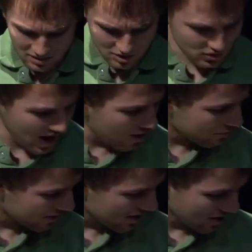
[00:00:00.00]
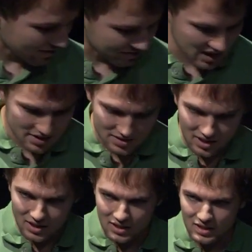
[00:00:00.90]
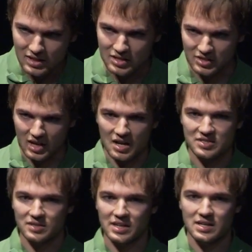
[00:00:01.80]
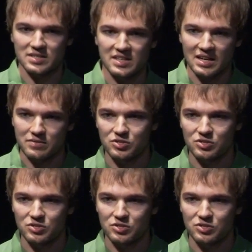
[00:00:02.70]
The ground beneath our feet is constantly in a state of